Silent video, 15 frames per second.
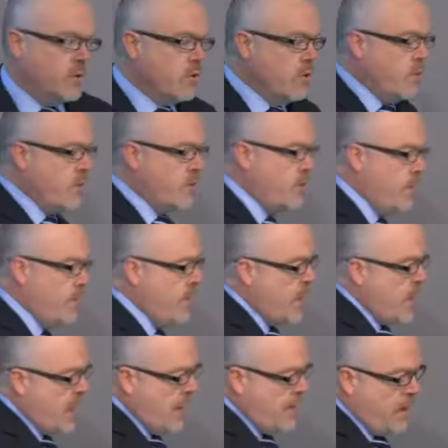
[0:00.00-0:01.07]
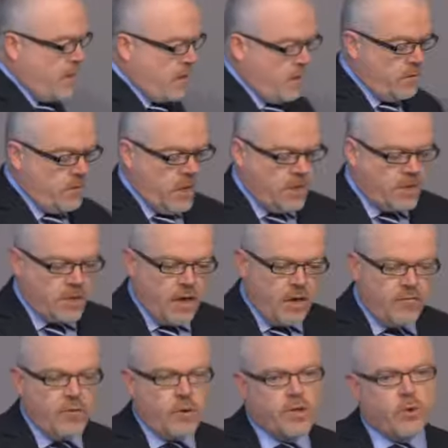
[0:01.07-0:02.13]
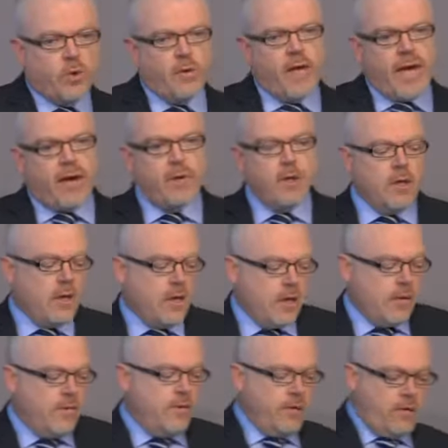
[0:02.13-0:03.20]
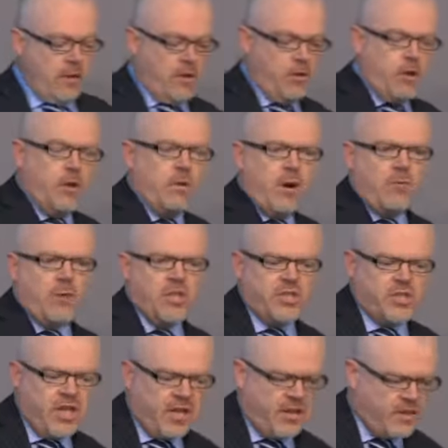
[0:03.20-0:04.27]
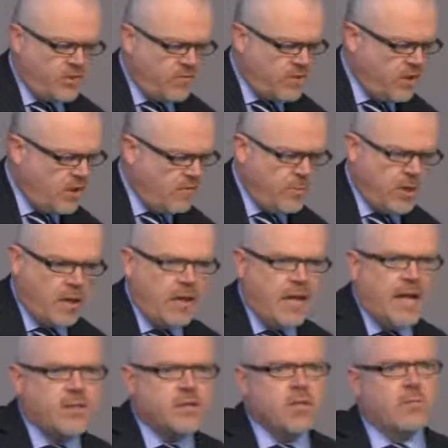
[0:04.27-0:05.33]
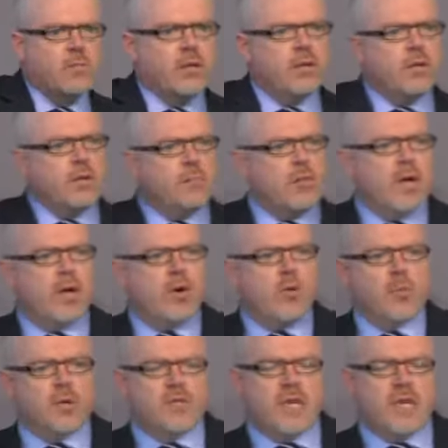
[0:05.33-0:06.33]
talk to him, and then I can instigate a voice call. Now, you can't really see it because it's obviously covered by the lectern, but my corporate